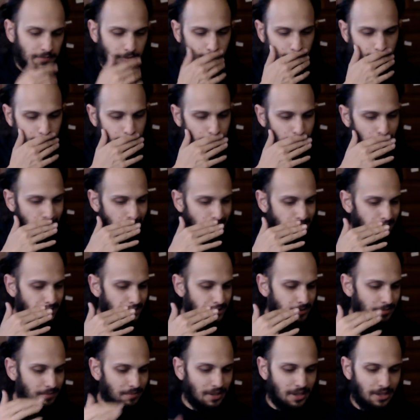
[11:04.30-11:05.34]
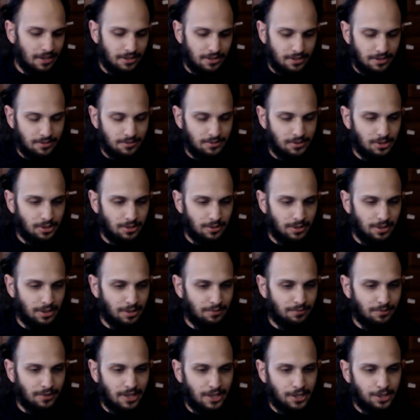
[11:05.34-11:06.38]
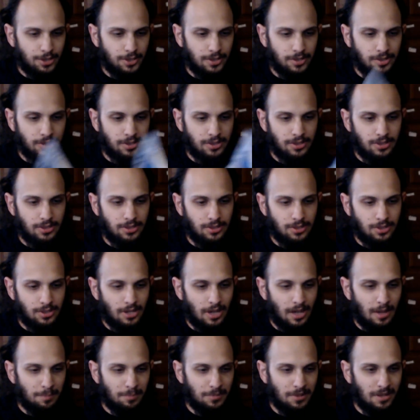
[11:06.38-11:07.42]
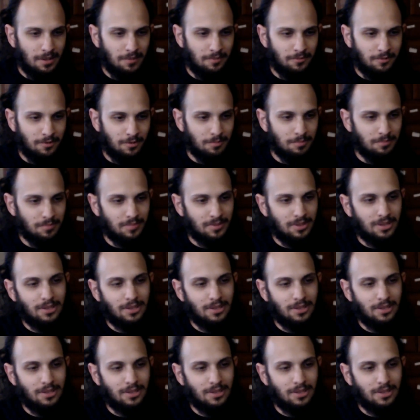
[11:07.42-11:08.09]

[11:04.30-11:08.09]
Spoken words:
Otherwise, I don't know. So, like, Flash has to stop them from